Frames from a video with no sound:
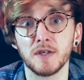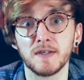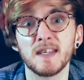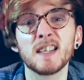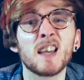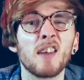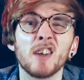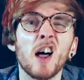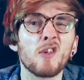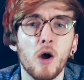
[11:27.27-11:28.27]
So this is kind
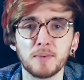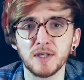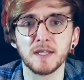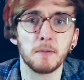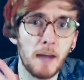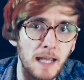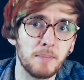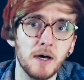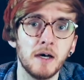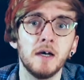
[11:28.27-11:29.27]
of another option to the
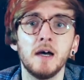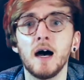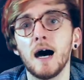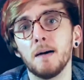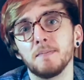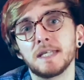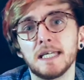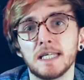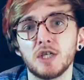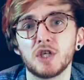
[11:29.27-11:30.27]
paper
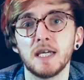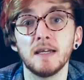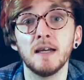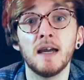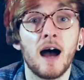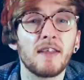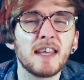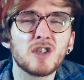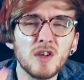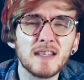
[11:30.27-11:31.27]
D&D sheet. I
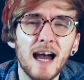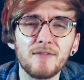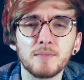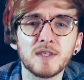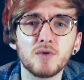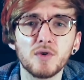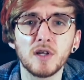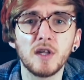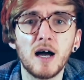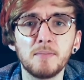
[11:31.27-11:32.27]
think it's good to have them stored
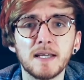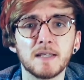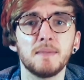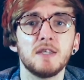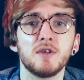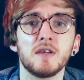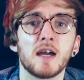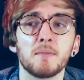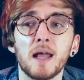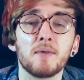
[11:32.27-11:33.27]
online because it means you can
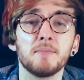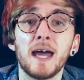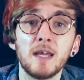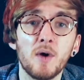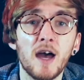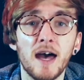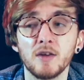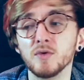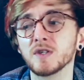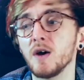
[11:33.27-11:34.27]
kind of play with them anywhere,
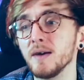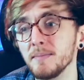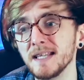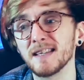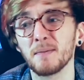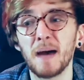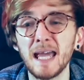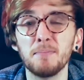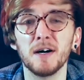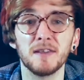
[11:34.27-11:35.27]
and also it means that the
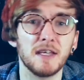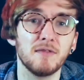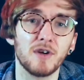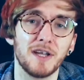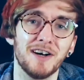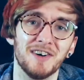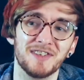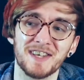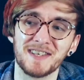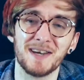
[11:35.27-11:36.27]
paper that you've written it
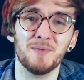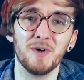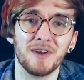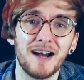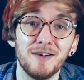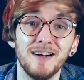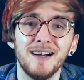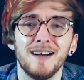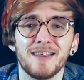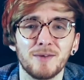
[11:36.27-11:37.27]
on doesn't get worn out.
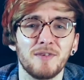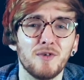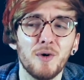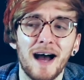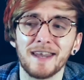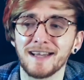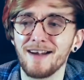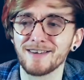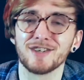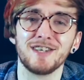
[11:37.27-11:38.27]
I think we've all had a
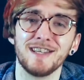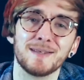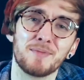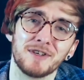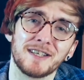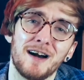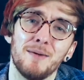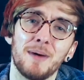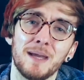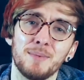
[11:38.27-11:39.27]
character sheet that's printed
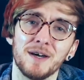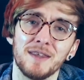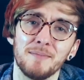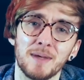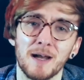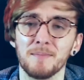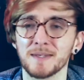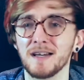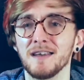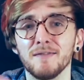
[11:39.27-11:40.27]
out on paper that
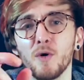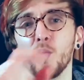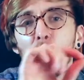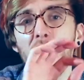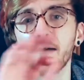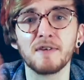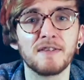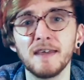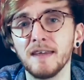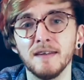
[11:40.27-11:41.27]
becomes kind of wafer
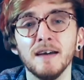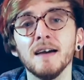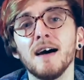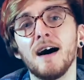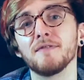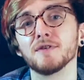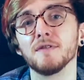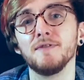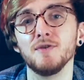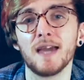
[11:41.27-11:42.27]
thin after
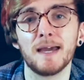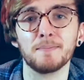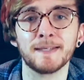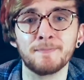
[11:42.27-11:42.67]
a few games.